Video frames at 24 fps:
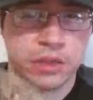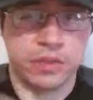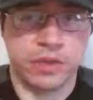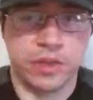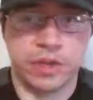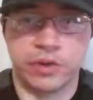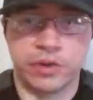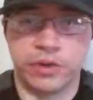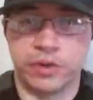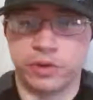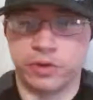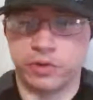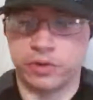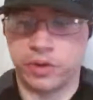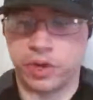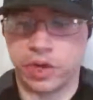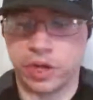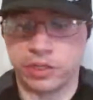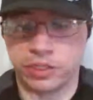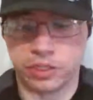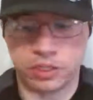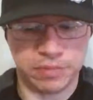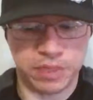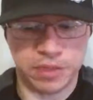They're
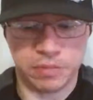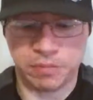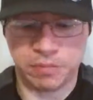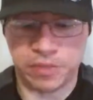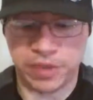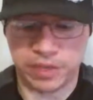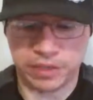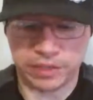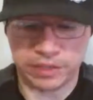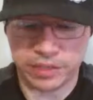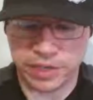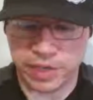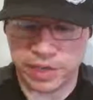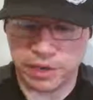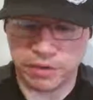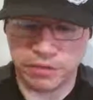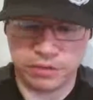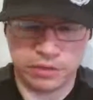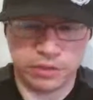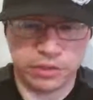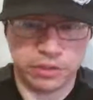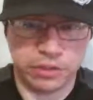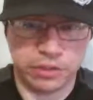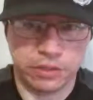not to be picked
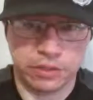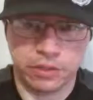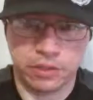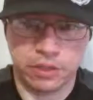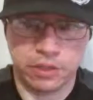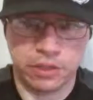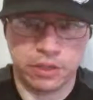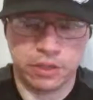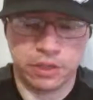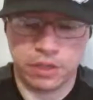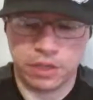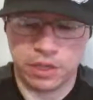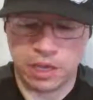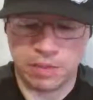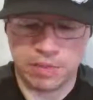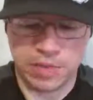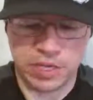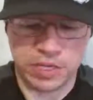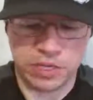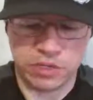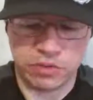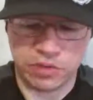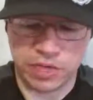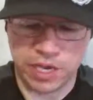out. I
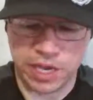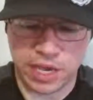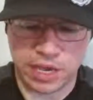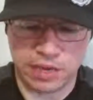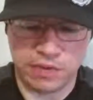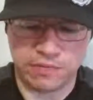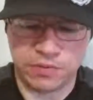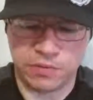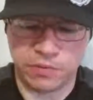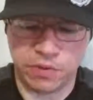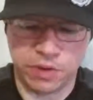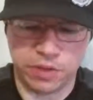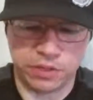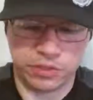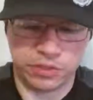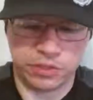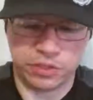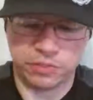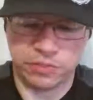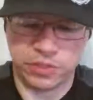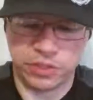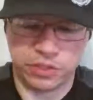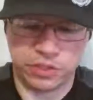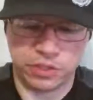mean, you can if you want
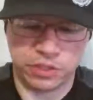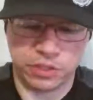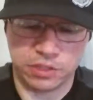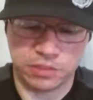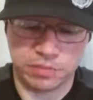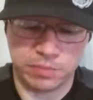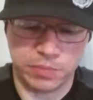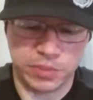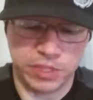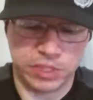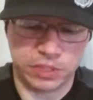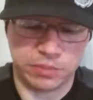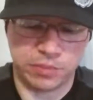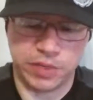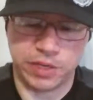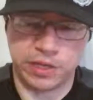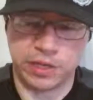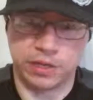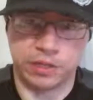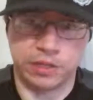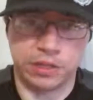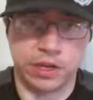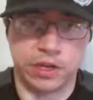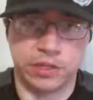to, but you're going to be
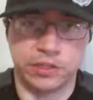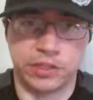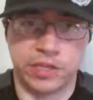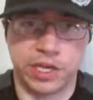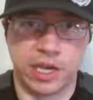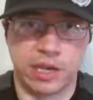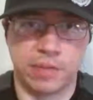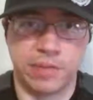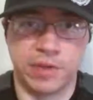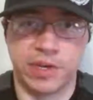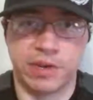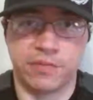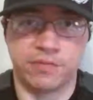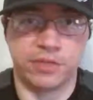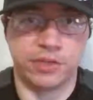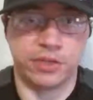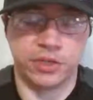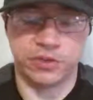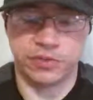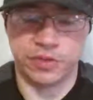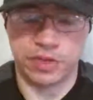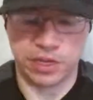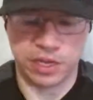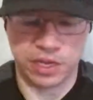spending a lot of time and effort
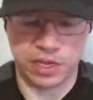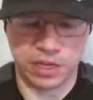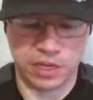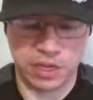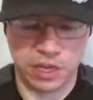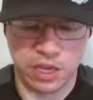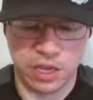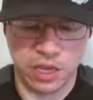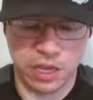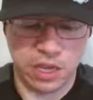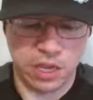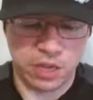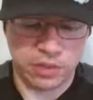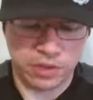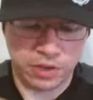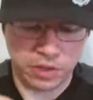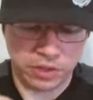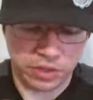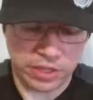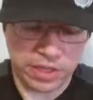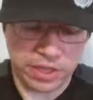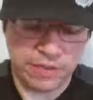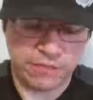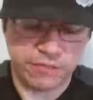doing it.
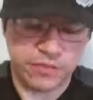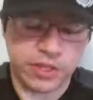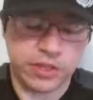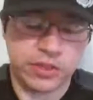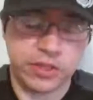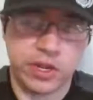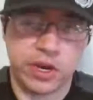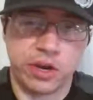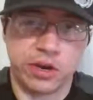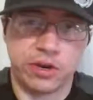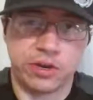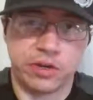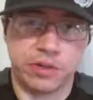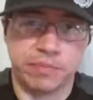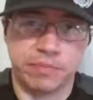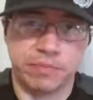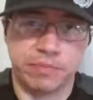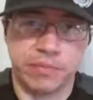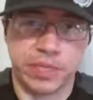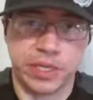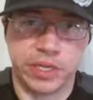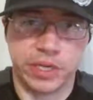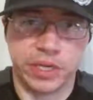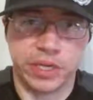They're left in there
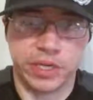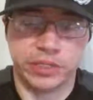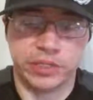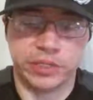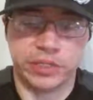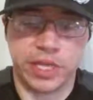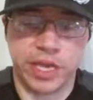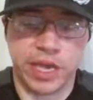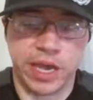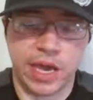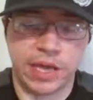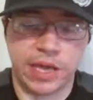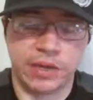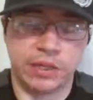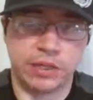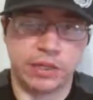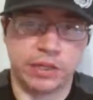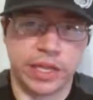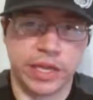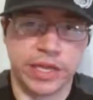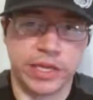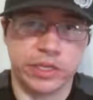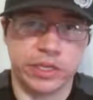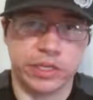because they add a
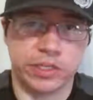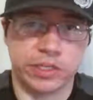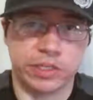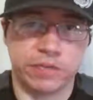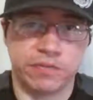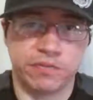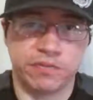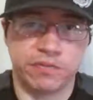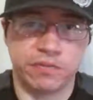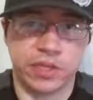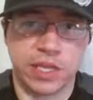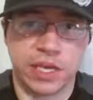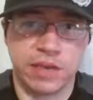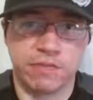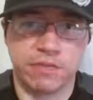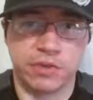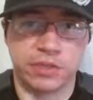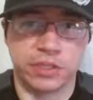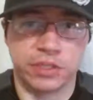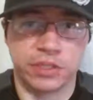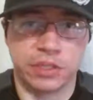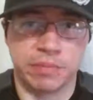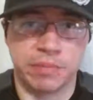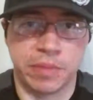lightness of
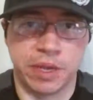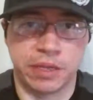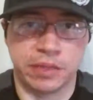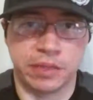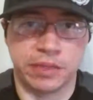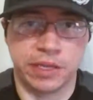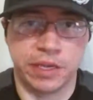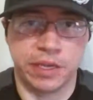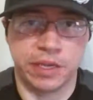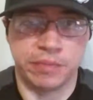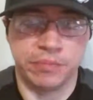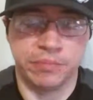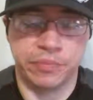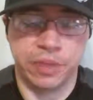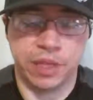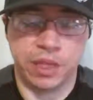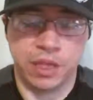flavor to the mate,